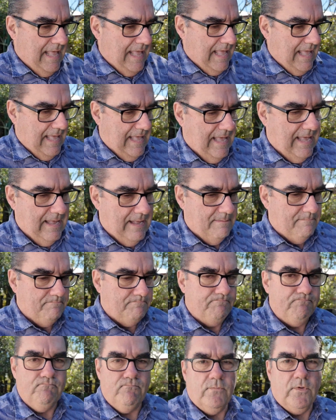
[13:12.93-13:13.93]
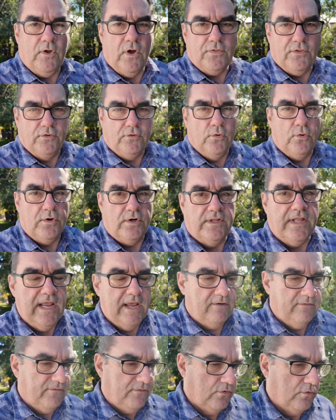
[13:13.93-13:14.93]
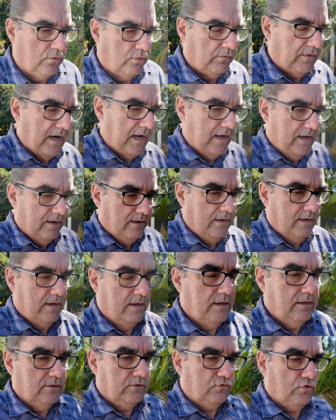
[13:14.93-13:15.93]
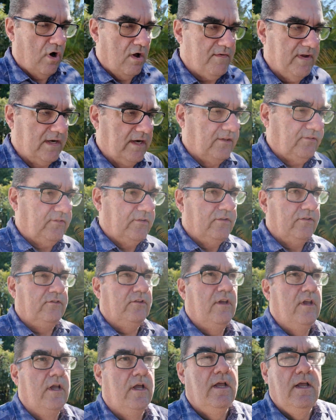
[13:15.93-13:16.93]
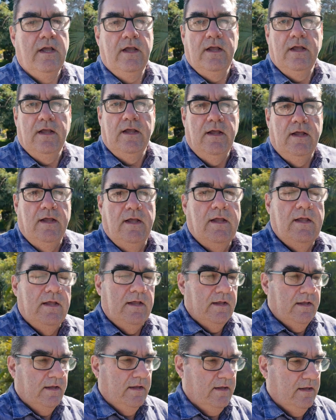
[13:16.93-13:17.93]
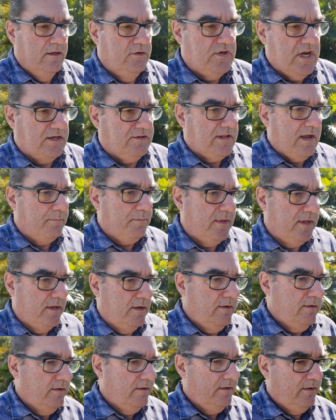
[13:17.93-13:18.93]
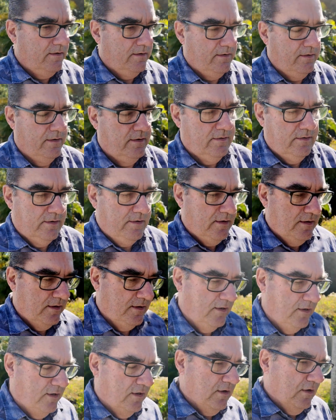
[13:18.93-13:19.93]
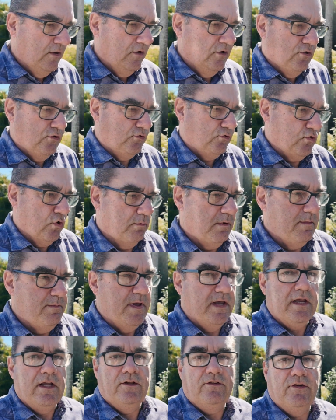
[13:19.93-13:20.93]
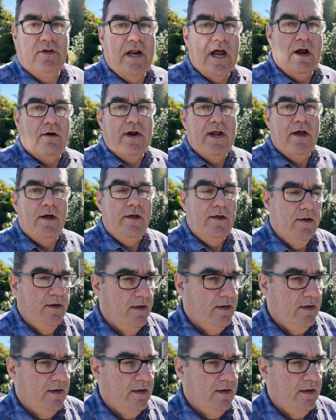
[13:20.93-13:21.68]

Got the daughter down for driving lessons. Checked up the strawberry picking scenario.